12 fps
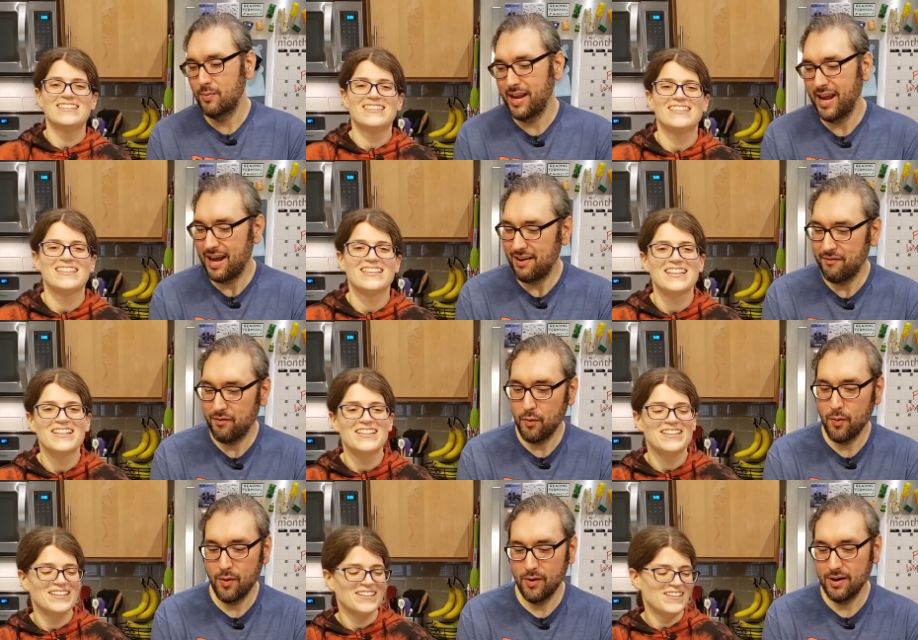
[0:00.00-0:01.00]
Speaker 1: we have
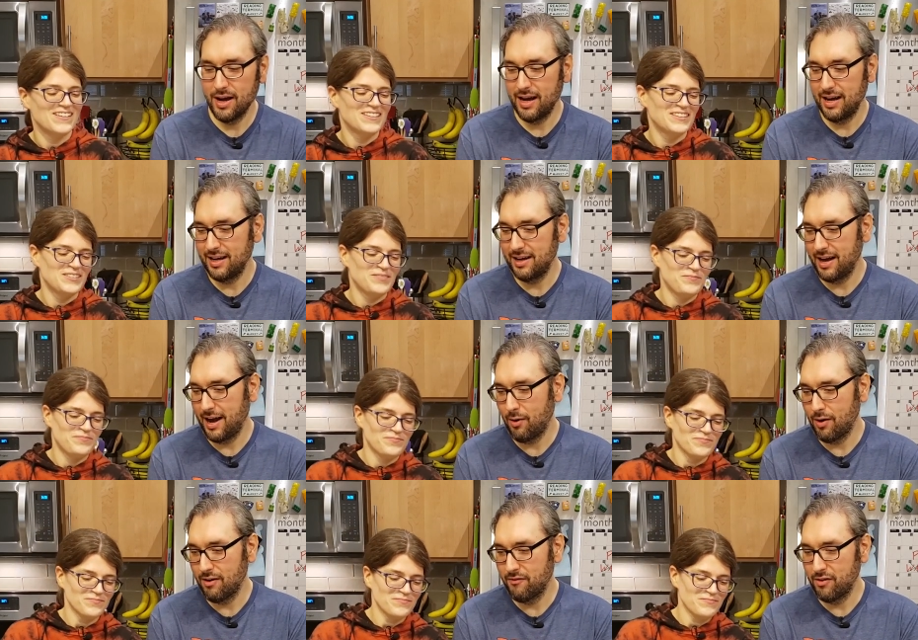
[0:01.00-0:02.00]
for uh,
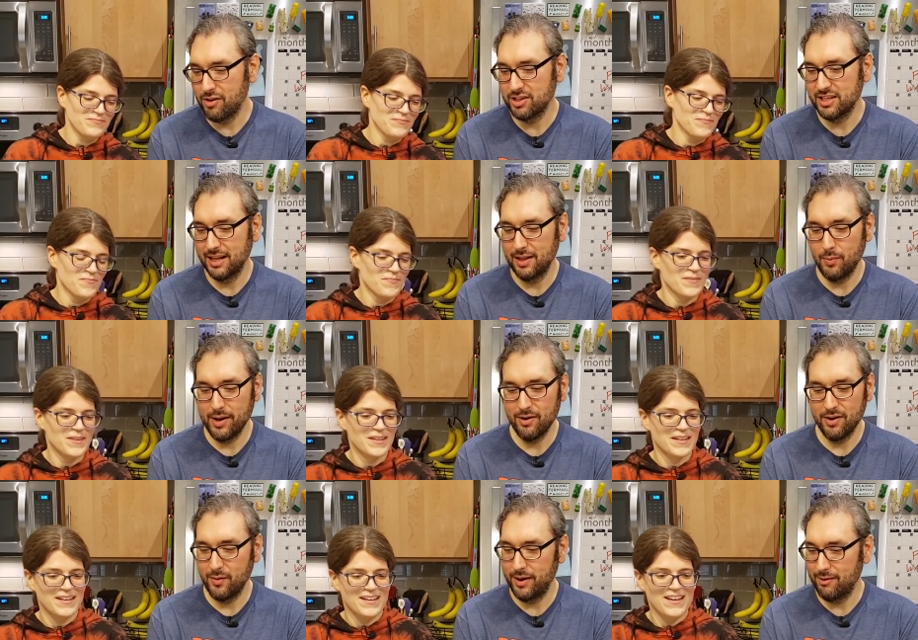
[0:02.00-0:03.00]
our first thing that we
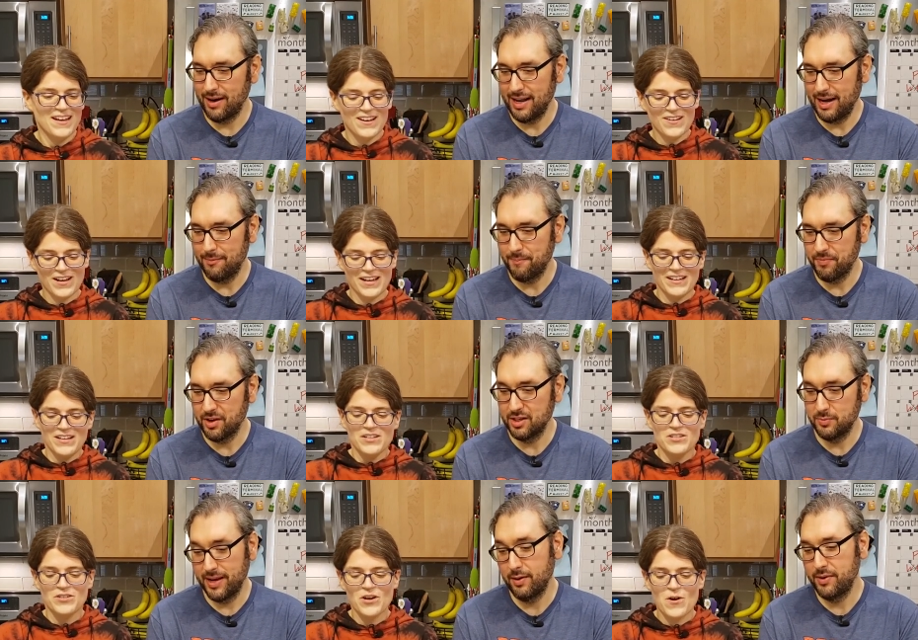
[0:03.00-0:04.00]
are doing right now? Okay.
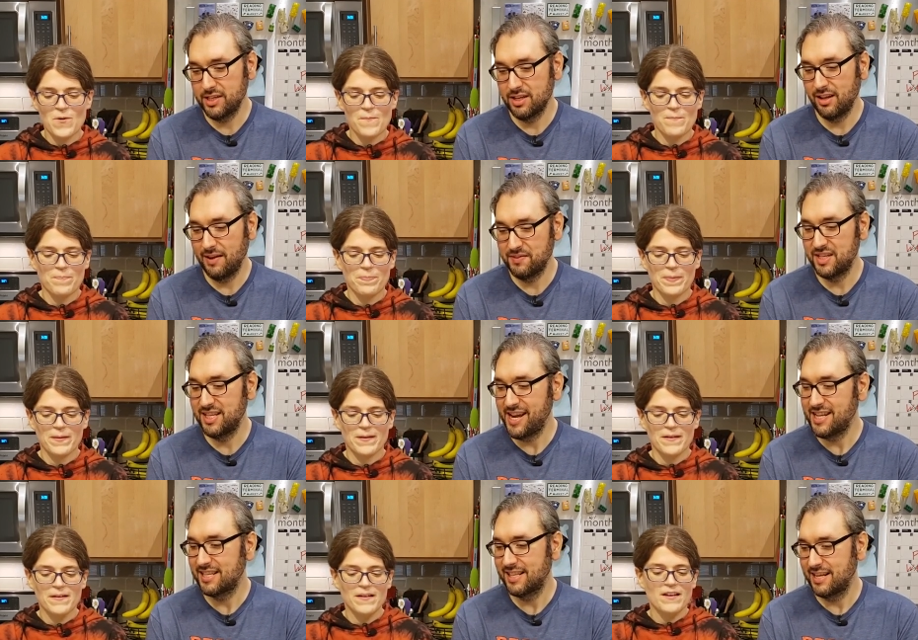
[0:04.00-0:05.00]
Because we, so, we still have to
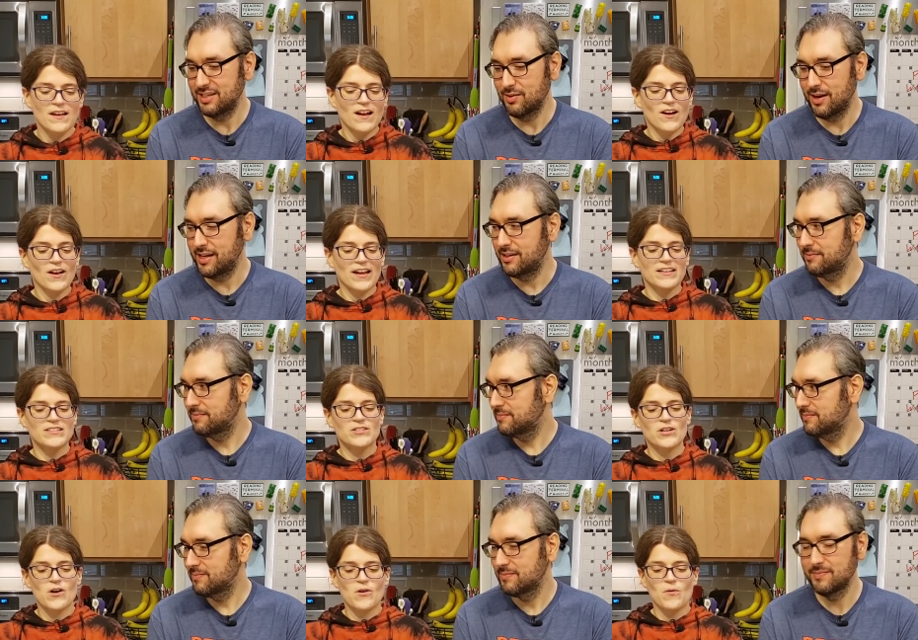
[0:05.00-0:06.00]
taste these, right? Okay,
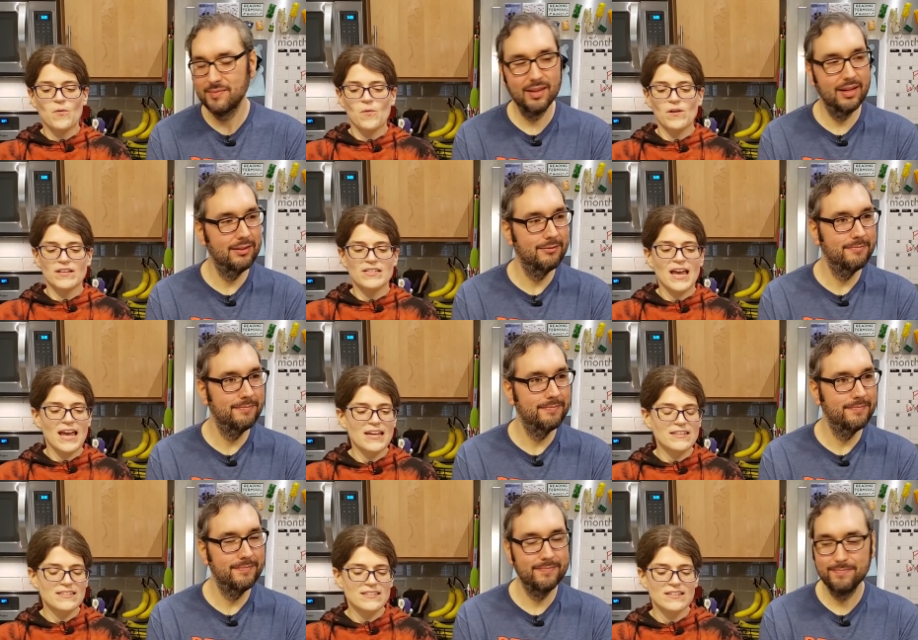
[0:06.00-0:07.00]
Speaker 2: so
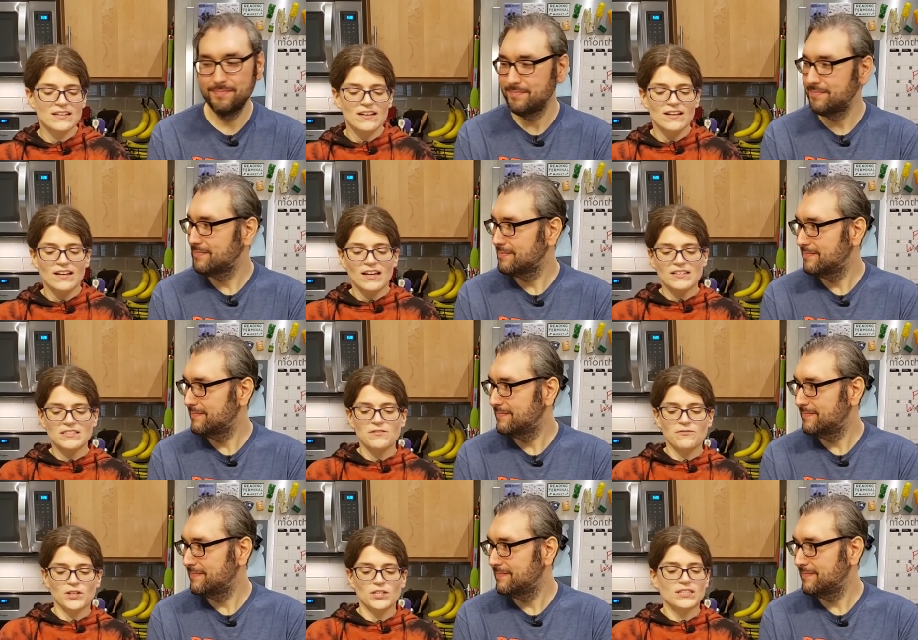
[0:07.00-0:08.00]
taste is
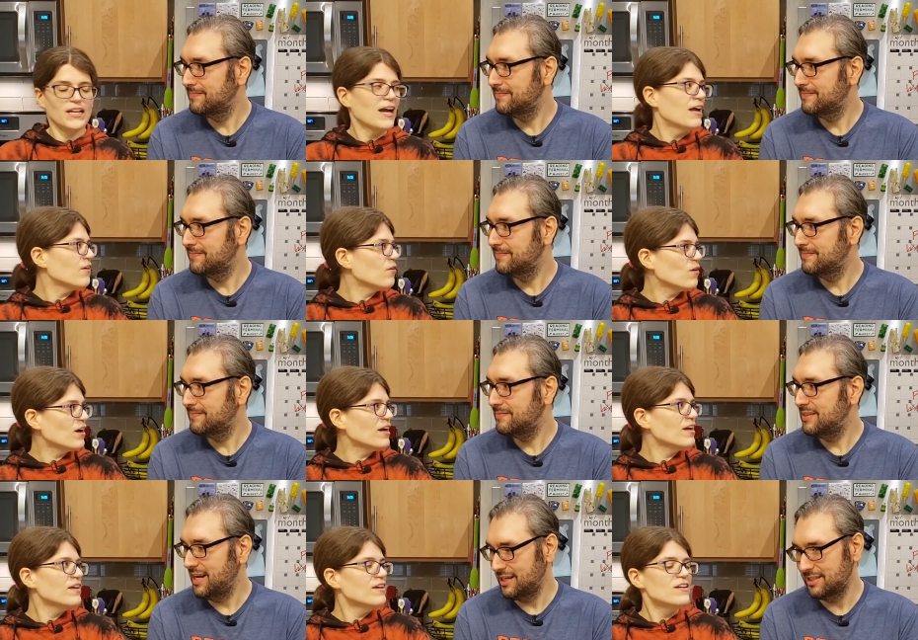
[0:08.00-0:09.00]
the first
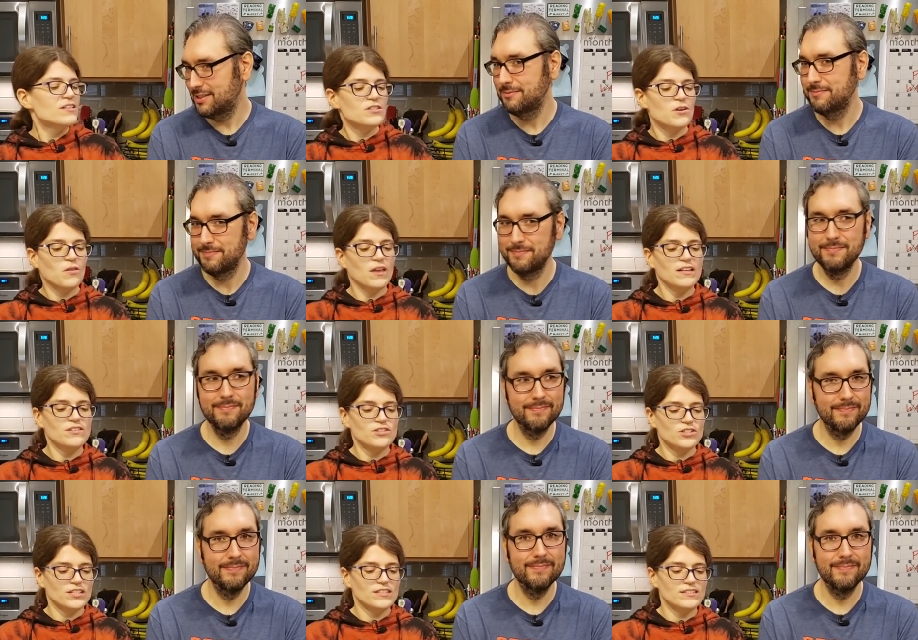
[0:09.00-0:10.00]
category. Yes. So
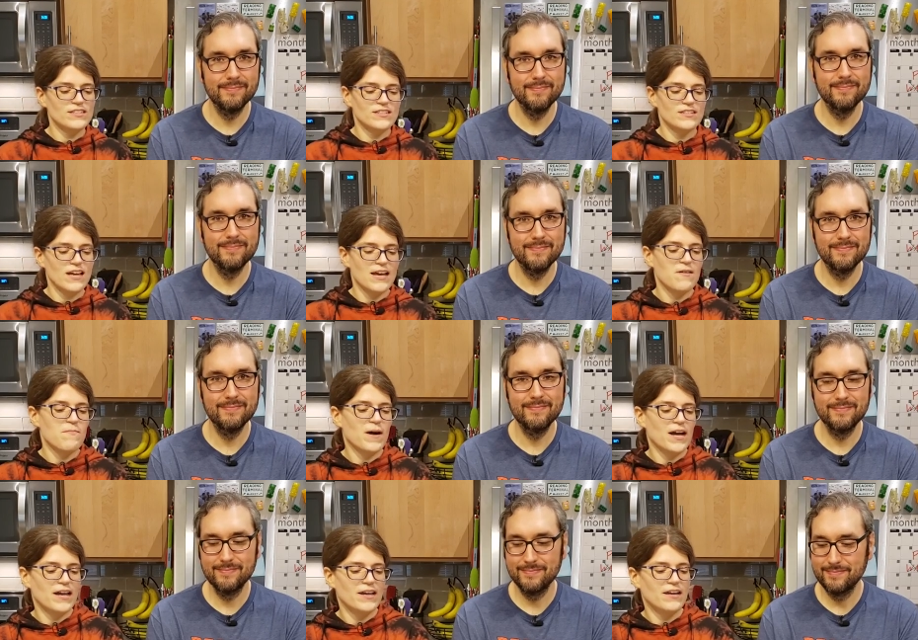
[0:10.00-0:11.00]
let's just take a
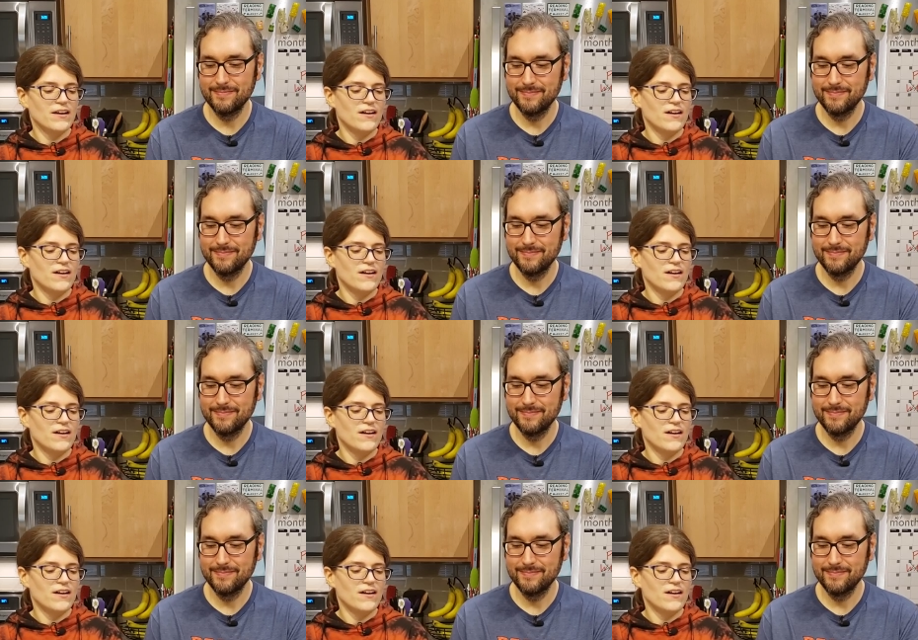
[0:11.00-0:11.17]
bite